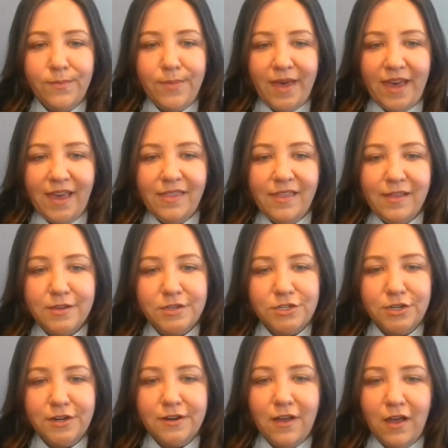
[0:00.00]
or by the
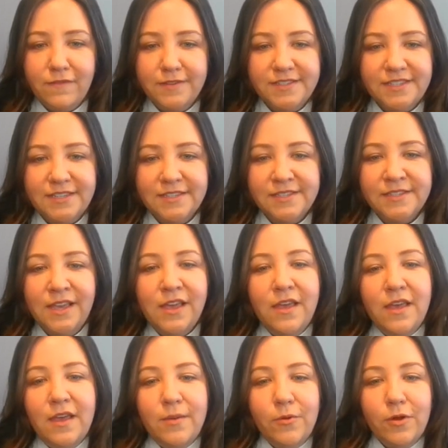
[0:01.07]
insured offices
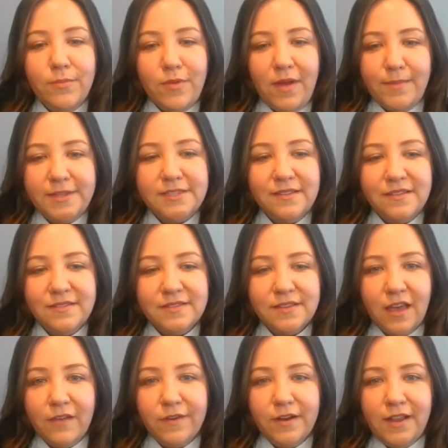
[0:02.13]
or premises
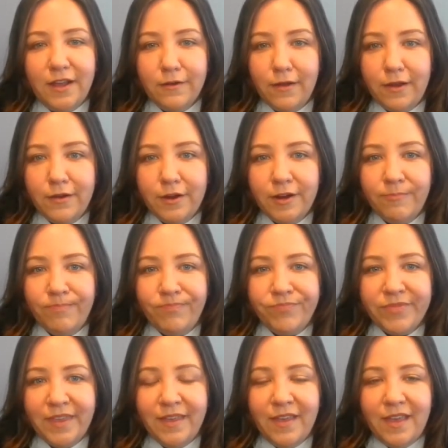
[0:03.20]
covered hereunder.
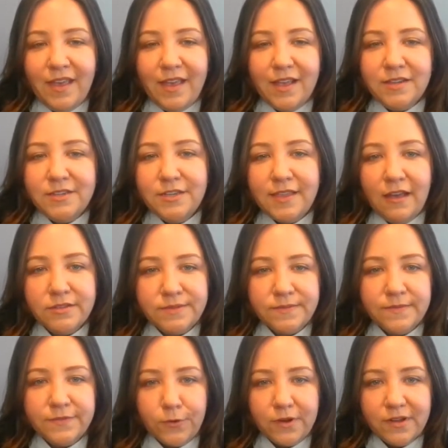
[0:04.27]
In
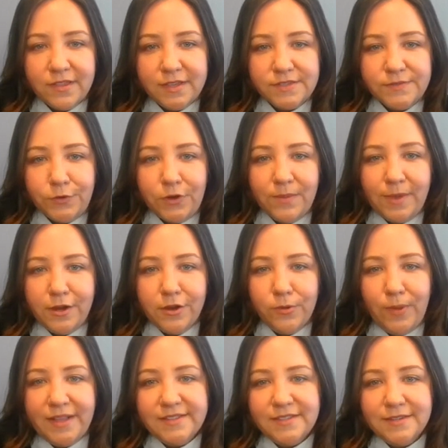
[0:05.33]
2004, this form
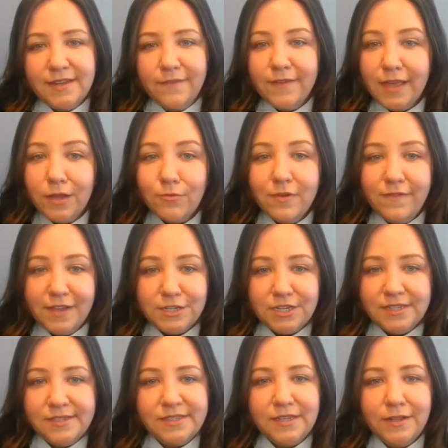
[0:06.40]
underwent significant
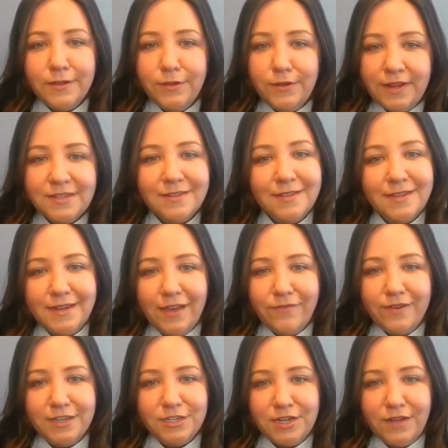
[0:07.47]
revisions, including to the
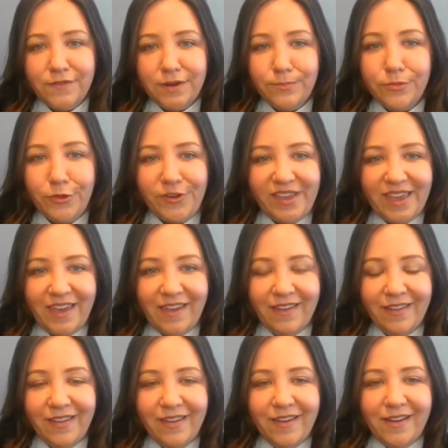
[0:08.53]
definition of an
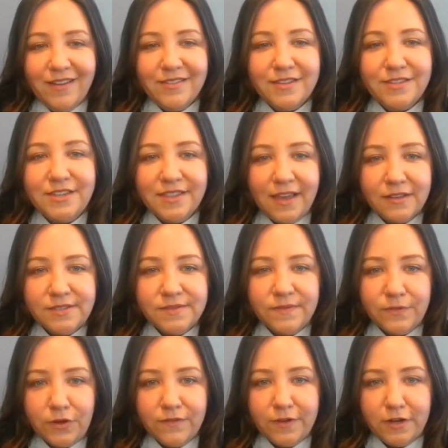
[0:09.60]
employee. The
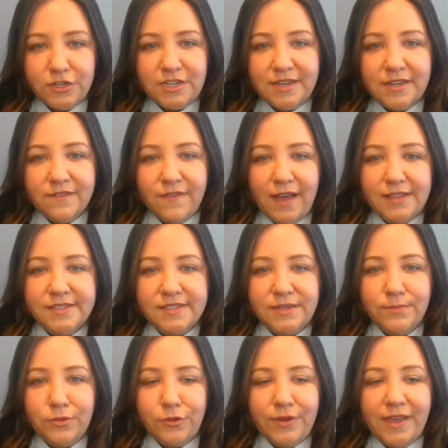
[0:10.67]
2004 version defines
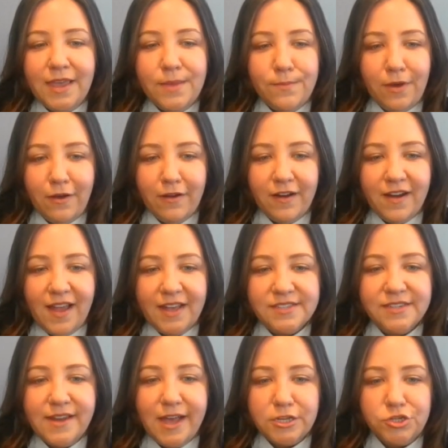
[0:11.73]
an employee in part
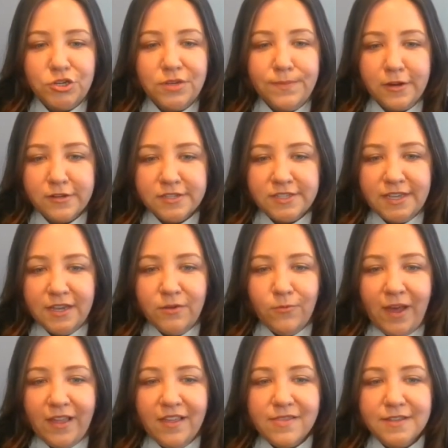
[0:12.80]
as a natural
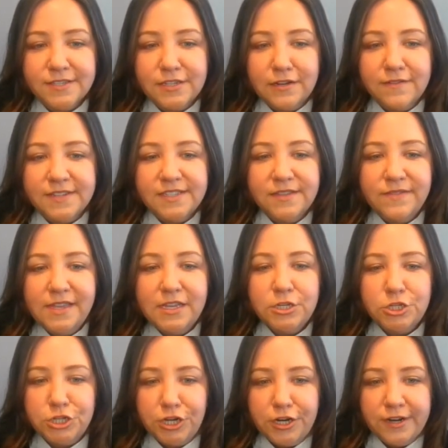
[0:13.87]
person while in the service of the
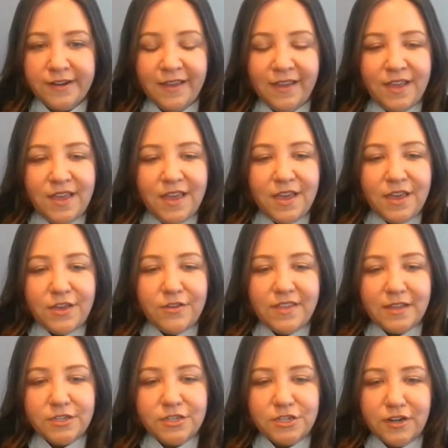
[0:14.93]
insured, who
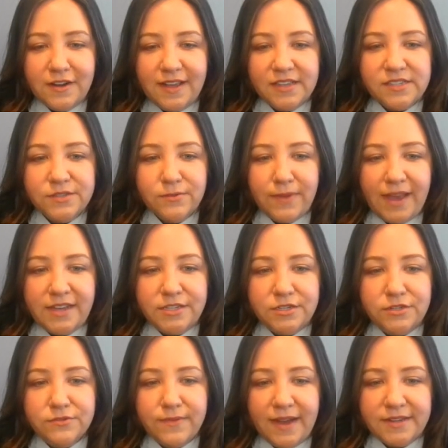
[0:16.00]
the insured has the right
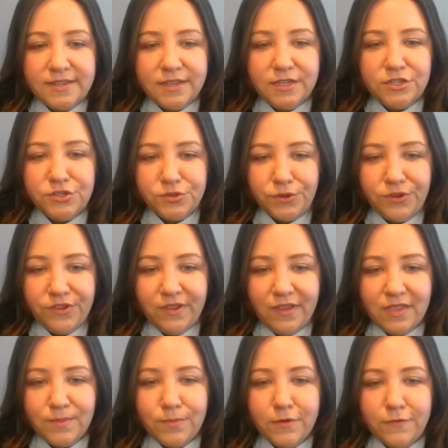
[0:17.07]
to direct and control
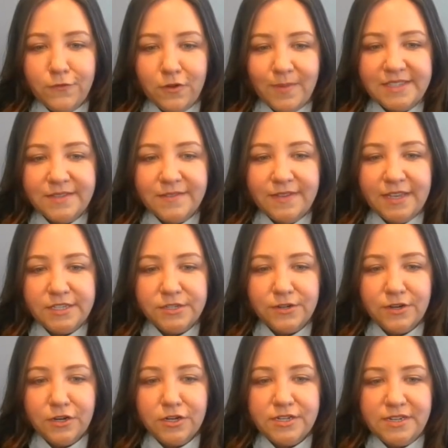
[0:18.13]
in the performance of his
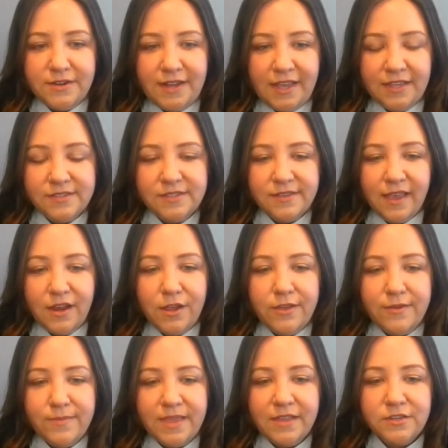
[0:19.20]
or her duties, and
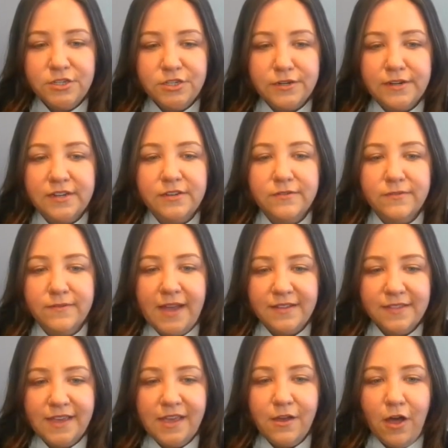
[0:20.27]
whom the insured
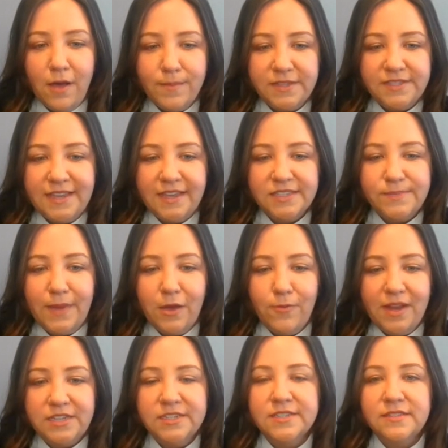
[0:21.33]
directly compensates by
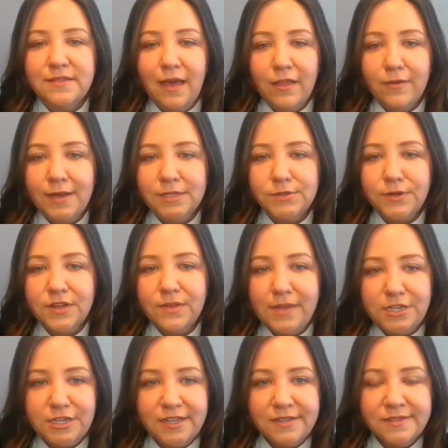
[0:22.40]
wages, salaries, or
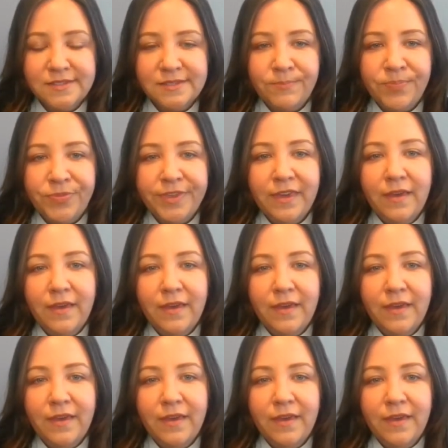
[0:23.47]
commissions.